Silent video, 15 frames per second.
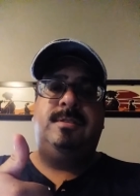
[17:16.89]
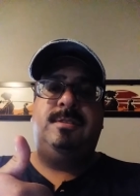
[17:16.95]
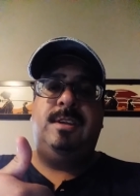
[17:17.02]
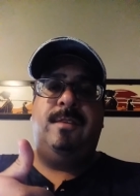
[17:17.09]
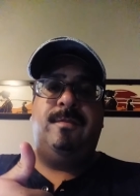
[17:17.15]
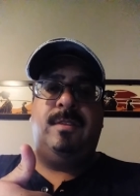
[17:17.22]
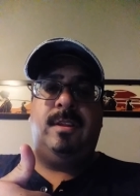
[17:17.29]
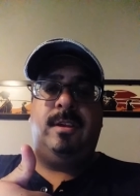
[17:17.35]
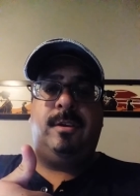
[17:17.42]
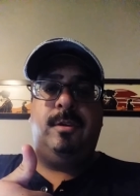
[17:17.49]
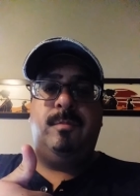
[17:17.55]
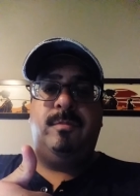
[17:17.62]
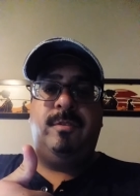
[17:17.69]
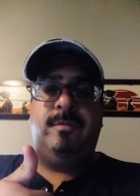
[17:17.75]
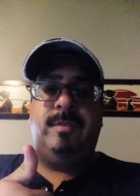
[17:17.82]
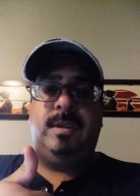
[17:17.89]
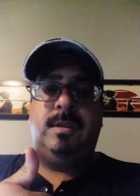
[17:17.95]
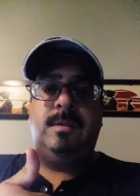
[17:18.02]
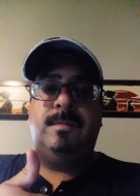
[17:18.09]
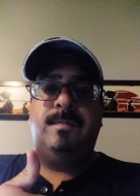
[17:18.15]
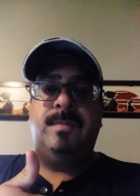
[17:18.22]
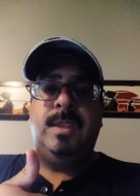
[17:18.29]
Definitely a good movie.
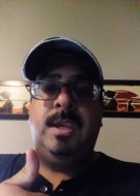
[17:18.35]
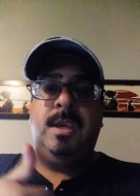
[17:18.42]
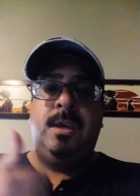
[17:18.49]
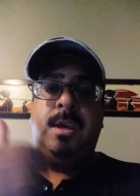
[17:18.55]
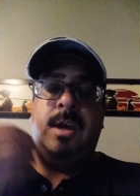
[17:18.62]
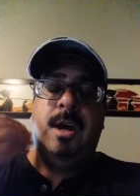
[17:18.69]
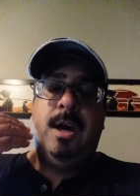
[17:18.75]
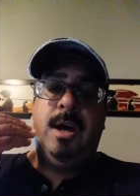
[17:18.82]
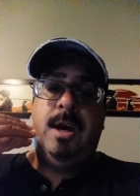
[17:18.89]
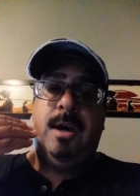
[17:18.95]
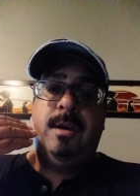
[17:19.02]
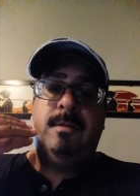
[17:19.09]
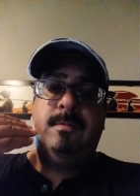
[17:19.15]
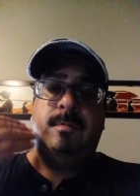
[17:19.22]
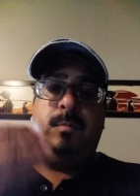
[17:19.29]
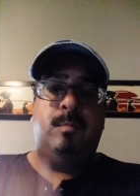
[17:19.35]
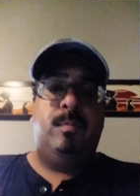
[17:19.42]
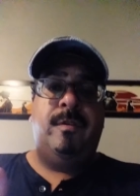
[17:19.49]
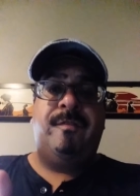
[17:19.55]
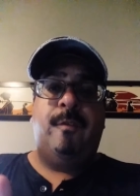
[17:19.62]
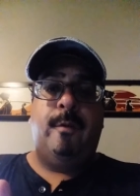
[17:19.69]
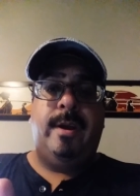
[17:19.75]

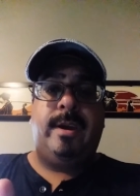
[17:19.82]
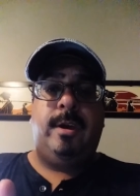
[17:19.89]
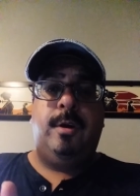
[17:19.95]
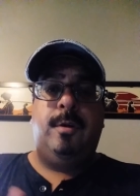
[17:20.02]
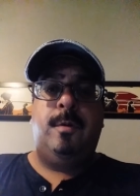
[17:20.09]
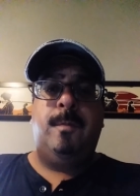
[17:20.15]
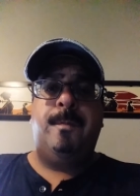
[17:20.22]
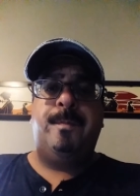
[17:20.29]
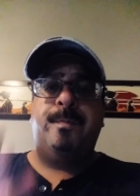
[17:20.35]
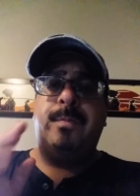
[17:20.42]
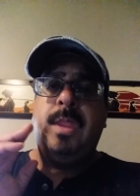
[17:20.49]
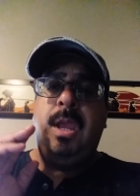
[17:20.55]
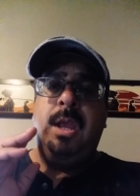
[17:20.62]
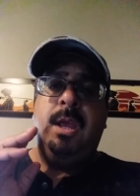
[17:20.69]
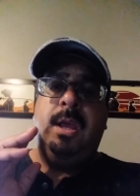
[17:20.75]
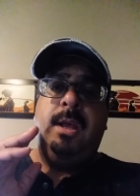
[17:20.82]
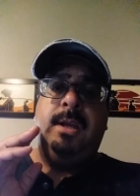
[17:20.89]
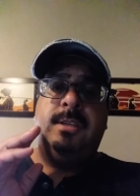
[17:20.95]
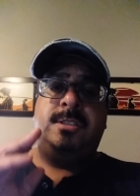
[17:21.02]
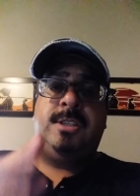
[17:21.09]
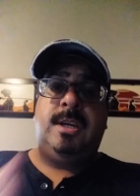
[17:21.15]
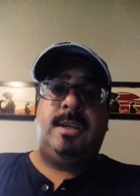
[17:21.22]
Before I go,
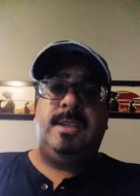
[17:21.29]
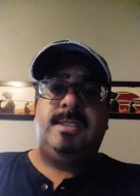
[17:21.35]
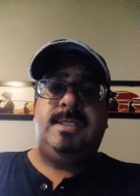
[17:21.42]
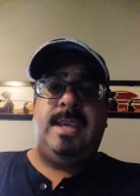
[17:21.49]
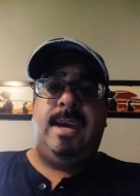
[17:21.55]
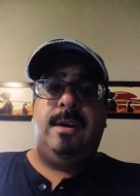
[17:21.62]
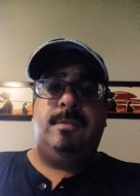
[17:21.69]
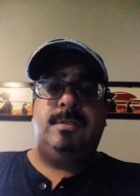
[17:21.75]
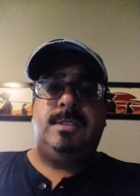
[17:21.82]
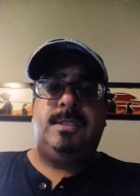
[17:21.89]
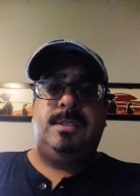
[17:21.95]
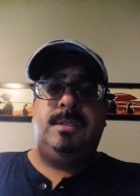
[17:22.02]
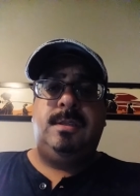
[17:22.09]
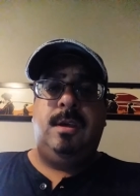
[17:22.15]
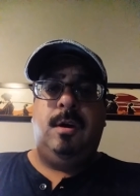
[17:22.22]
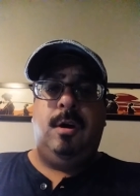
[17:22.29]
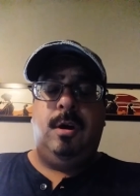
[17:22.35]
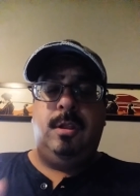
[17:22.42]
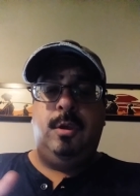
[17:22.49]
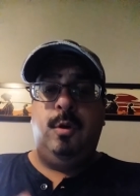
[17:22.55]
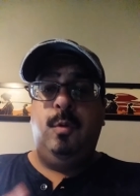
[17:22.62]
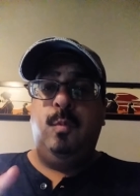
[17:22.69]
check us out
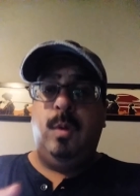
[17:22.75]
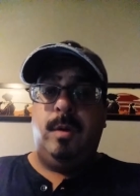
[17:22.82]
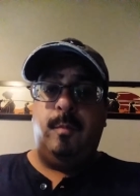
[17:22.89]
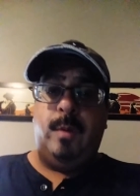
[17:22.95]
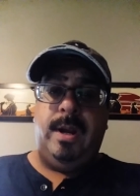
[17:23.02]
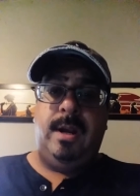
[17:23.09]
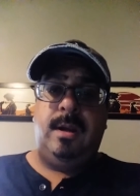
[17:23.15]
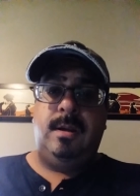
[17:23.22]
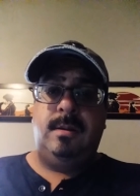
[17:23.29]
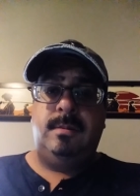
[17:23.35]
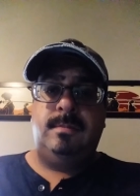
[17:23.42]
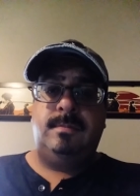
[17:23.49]
on Who, What, Where